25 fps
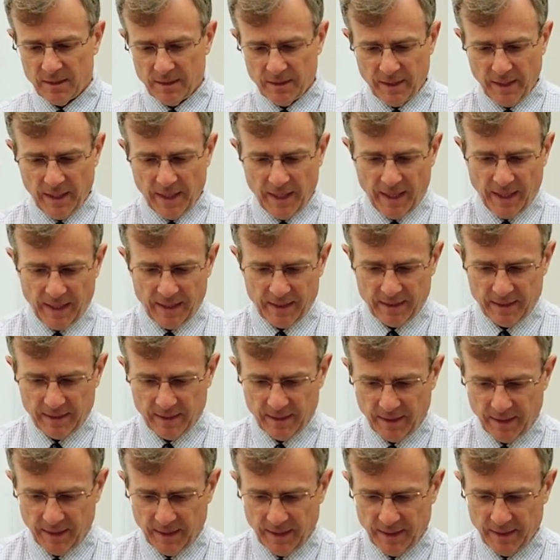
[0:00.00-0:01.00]

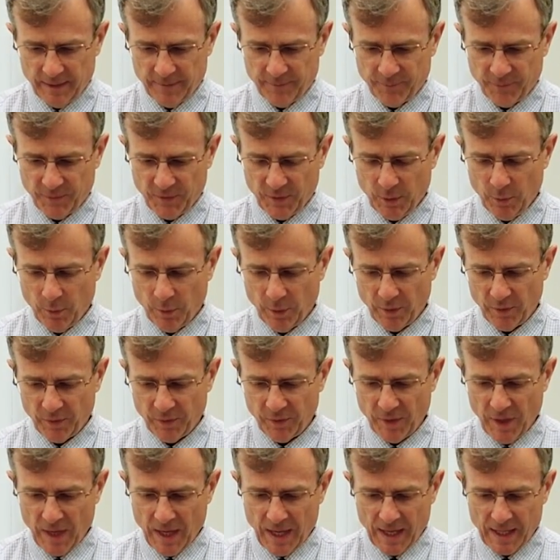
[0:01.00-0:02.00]
that um, you would have
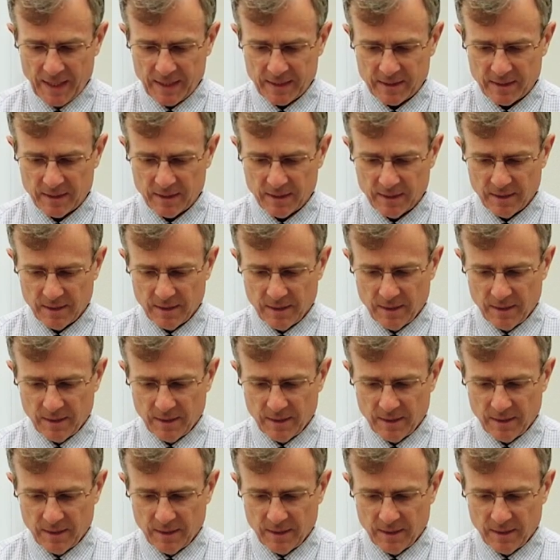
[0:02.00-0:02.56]
thought